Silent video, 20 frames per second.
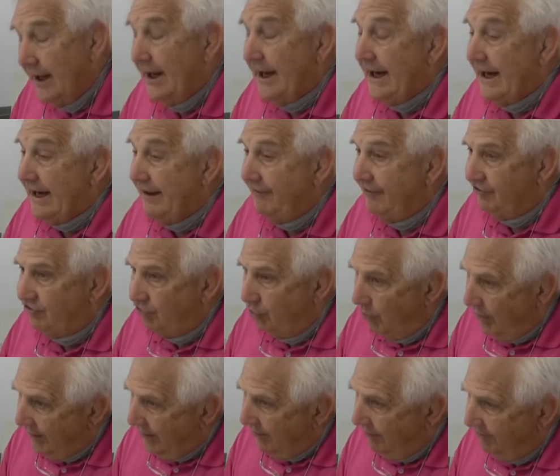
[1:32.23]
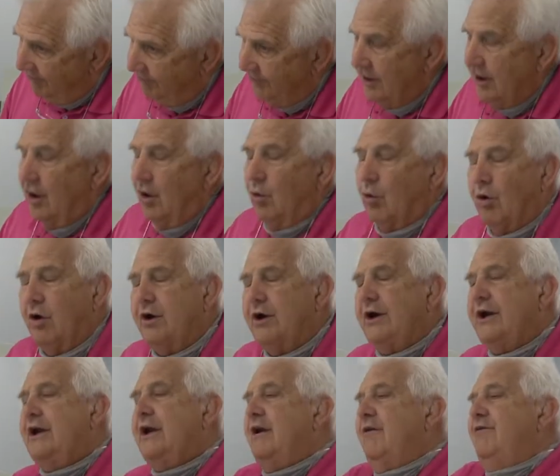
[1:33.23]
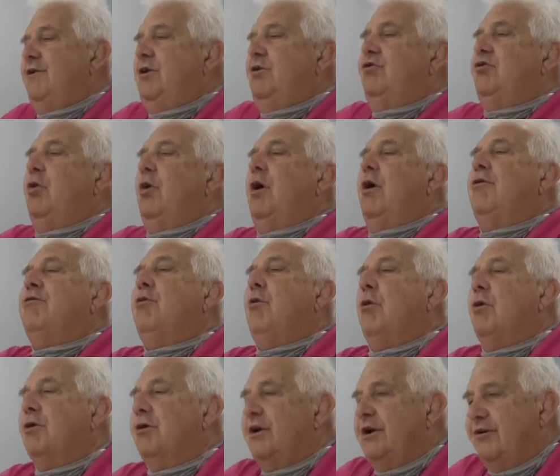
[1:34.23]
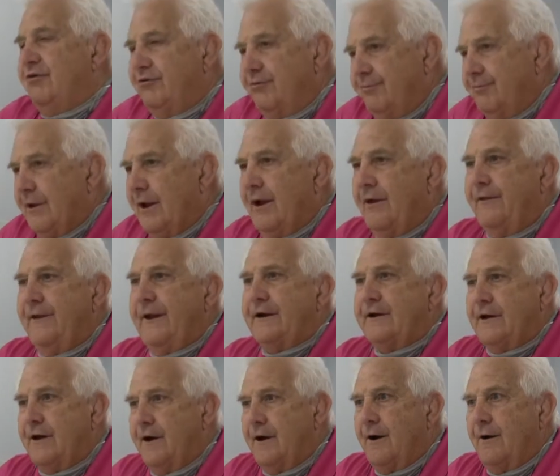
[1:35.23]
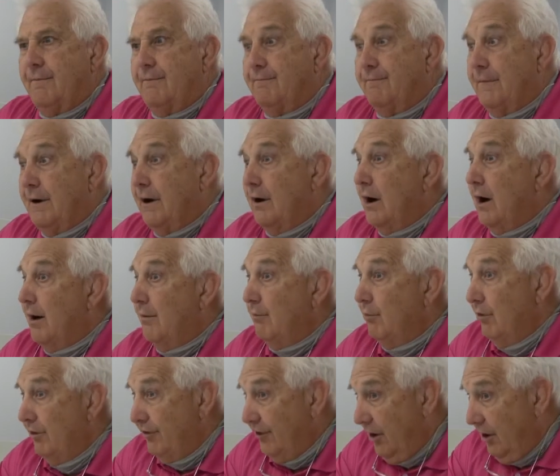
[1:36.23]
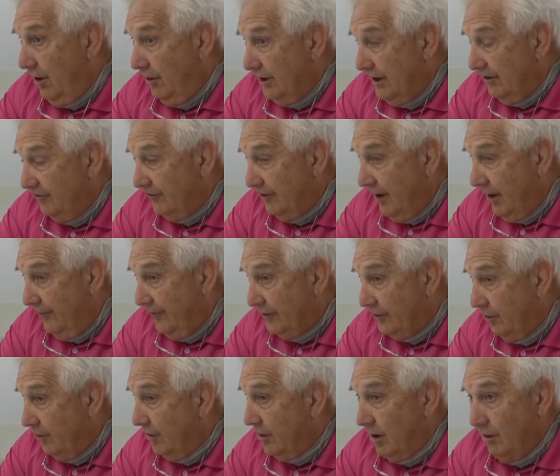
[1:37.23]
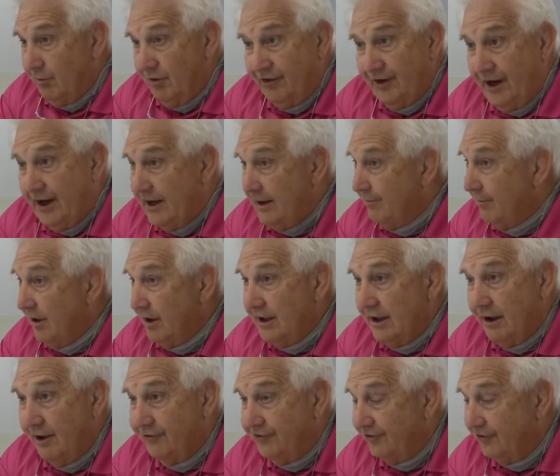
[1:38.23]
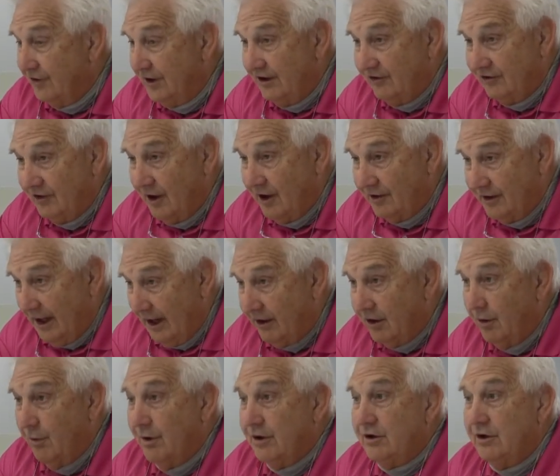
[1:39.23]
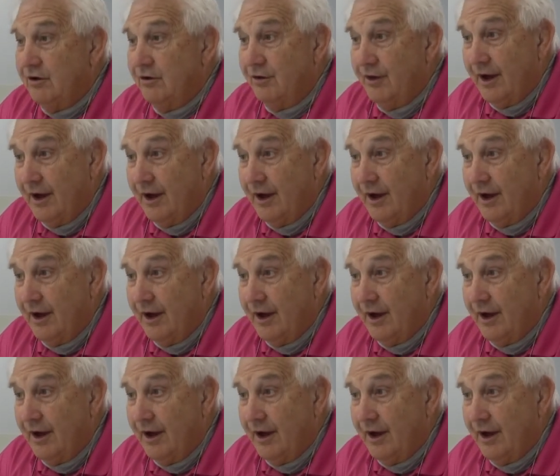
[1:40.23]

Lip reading: And the 12, we're gonna give you 12 warranties that come with our Nissan that don't come with anybody else's Nissan, and I'll go into